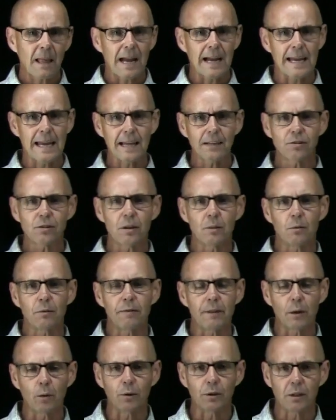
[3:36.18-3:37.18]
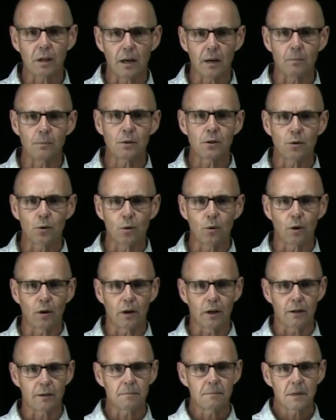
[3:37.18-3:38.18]
I asked them if they would come to
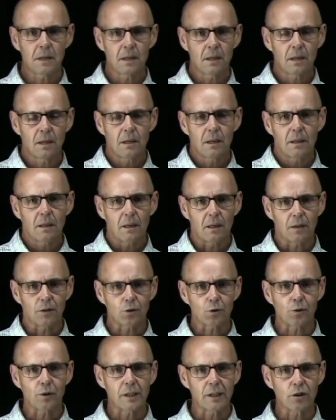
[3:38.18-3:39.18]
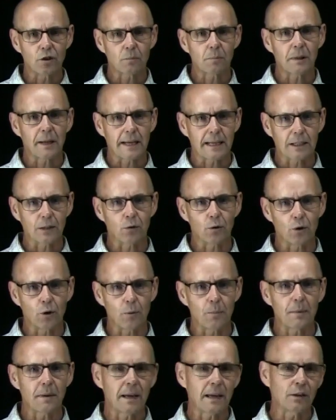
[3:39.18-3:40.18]
our strategic planning
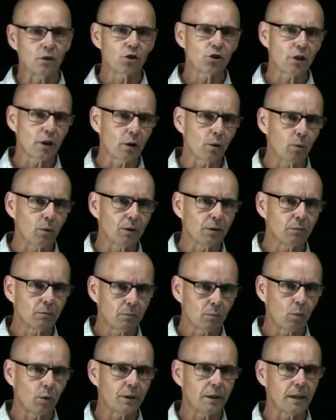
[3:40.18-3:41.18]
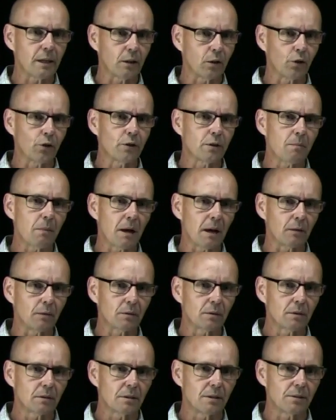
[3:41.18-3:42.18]
group and share what they had learned
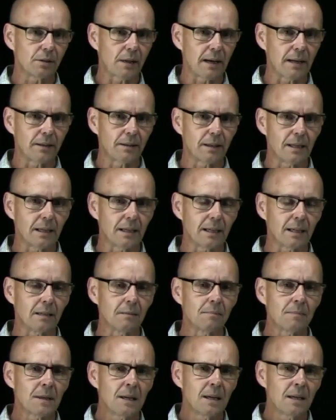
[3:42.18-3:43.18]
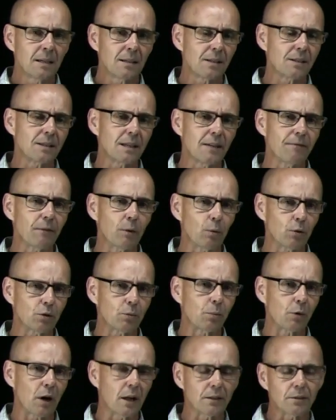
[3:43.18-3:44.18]
about design thinking to see if it was
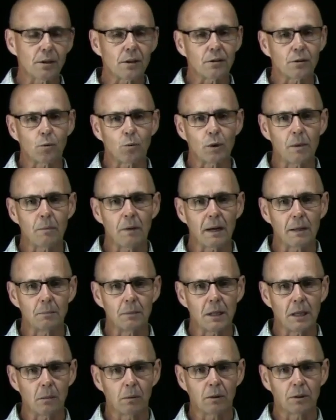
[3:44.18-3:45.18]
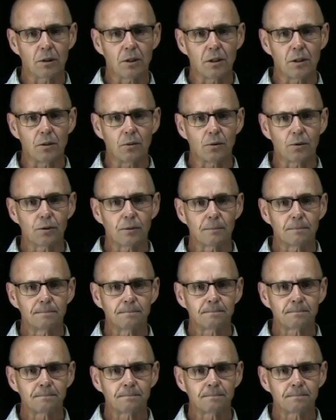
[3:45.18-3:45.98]
a process that we might be able to use.